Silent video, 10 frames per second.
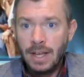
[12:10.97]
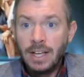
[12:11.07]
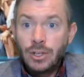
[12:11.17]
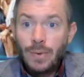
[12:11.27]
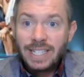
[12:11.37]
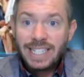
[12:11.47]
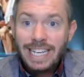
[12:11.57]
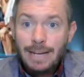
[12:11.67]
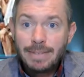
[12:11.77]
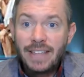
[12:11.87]
So it
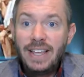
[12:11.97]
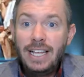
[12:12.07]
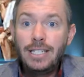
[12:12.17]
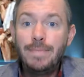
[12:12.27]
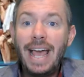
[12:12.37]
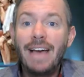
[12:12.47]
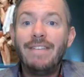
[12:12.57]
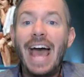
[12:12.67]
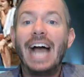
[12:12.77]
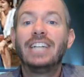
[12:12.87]
seems that these may
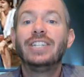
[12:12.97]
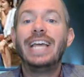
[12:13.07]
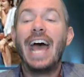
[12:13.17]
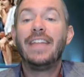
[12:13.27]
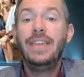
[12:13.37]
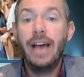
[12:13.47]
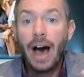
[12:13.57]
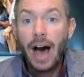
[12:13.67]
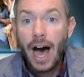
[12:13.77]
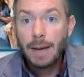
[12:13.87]
have actually had the
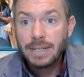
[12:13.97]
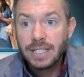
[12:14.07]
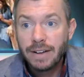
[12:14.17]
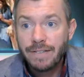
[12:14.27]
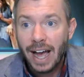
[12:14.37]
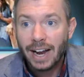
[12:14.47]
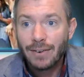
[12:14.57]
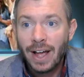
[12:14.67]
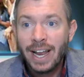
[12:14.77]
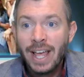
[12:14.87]
opposite effect,
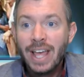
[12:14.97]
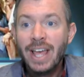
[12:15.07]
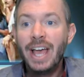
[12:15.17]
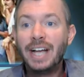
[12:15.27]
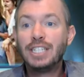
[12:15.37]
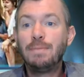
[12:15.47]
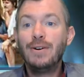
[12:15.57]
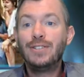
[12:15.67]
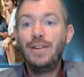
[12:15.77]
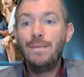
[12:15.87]
right?
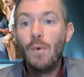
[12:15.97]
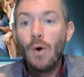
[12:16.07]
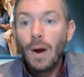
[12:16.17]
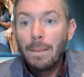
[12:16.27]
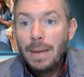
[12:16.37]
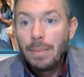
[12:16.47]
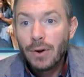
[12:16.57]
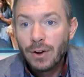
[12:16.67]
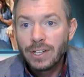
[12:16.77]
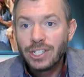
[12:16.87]
Exposing more people to
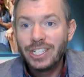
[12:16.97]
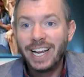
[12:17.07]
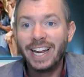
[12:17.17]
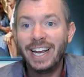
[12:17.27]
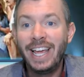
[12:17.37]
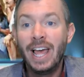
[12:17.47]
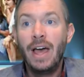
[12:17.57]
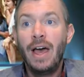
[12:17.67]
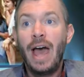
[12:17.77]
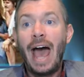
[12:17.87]
Christianity,
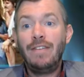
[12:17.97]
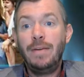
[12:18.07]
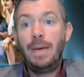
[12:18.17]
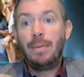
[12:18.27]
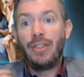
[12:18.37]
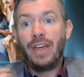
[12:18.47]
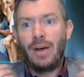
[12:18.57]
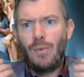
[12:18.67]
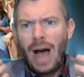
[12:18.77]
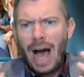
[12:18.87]
having people
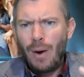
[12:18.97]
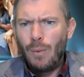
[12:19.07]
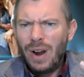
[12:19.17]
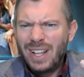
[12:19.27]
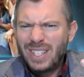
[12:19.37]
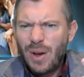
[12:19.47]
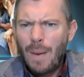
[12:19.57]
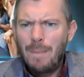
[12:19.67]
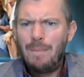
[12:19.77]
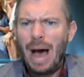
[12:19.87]
think, wow, what is it
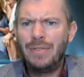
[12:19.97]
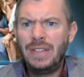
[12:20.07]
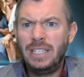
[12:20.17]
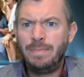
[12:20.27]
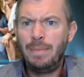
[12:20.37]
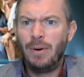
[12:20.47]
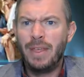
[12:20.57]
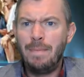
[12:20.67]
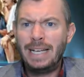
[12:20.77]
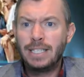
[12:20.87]
about these people
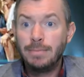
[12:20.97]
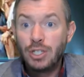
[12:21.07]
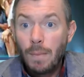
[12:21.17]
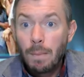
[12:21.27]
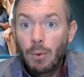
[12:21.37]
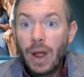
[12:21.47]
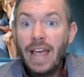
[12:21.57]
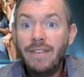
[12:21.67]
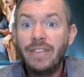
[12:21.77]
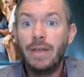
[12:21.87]
that makes them so
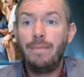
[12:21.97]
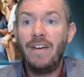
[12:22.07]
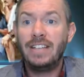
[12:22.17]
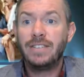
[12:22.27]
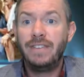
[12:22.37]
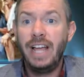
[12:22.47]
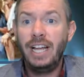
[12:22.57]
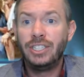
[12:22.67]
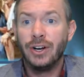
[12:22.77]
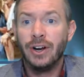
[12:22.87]
brave in the face of
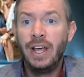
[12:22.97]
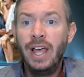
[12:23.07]
danger?